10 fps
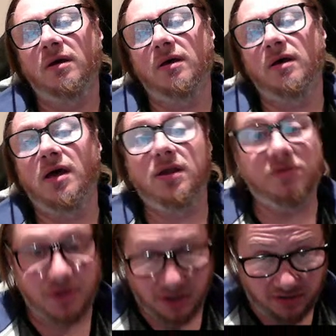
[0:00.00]
And you
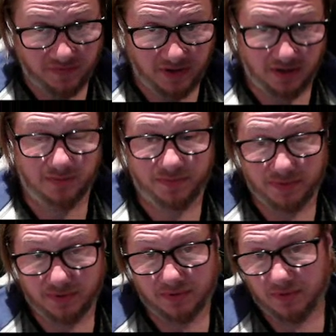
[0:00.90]
can develop
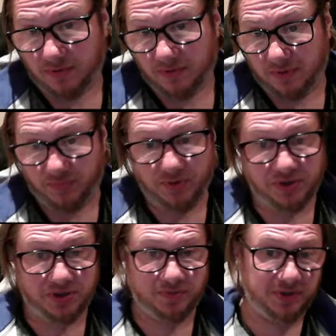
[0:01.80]
the
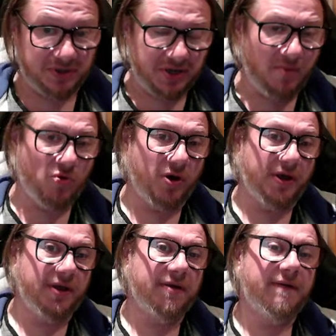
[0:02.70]
bishop
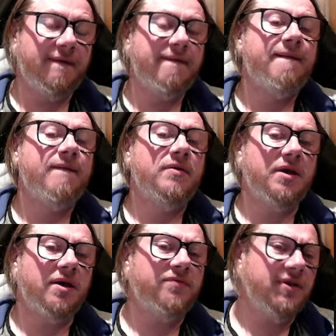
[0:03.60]
somewhere.
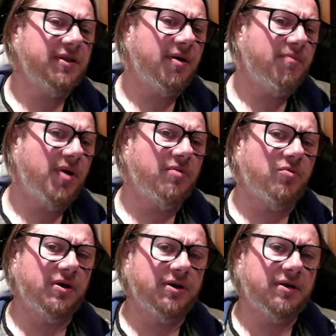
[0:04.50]
Yeah, I think that might
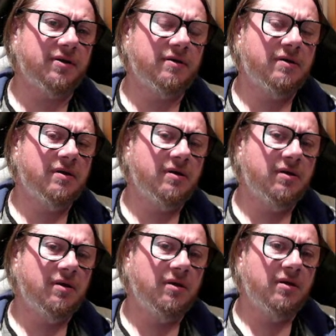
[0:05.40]
work.
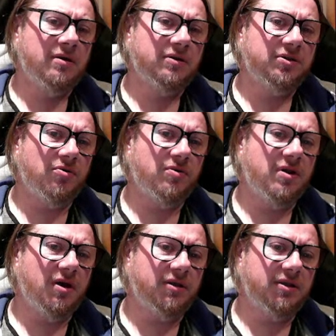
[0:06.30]
So
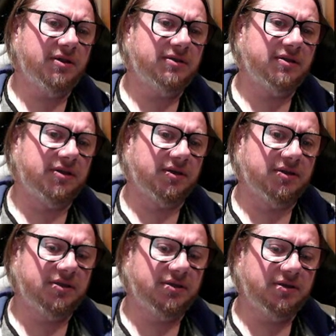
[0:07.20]
knight
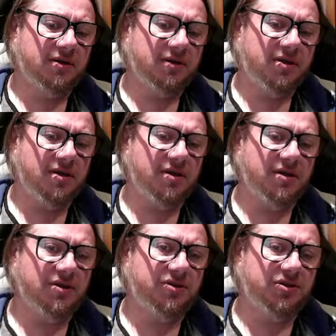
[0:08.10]
a6, king
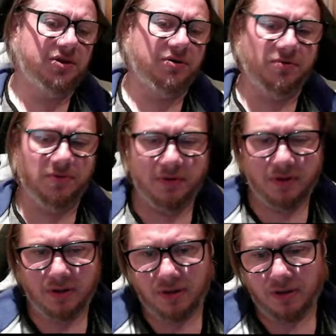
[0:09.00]
e2.
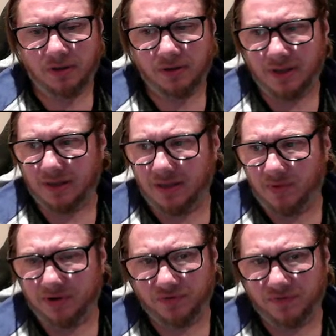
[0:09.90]
Not that
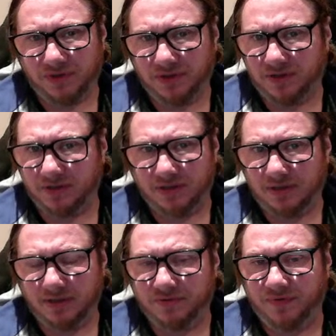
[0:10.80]
much of a is,
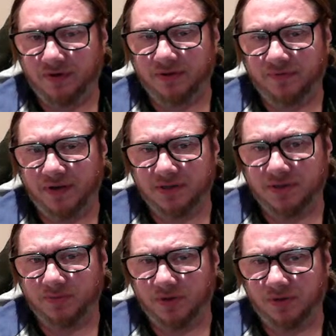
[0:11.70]
is very
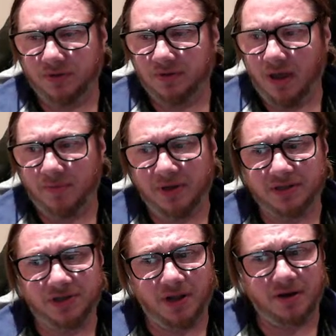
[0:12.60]
defensible. I mean,
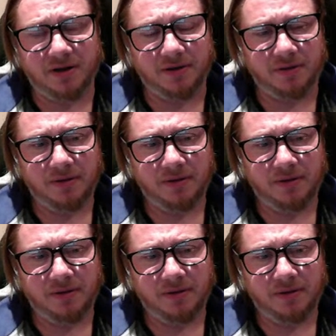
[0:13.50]
it's not a...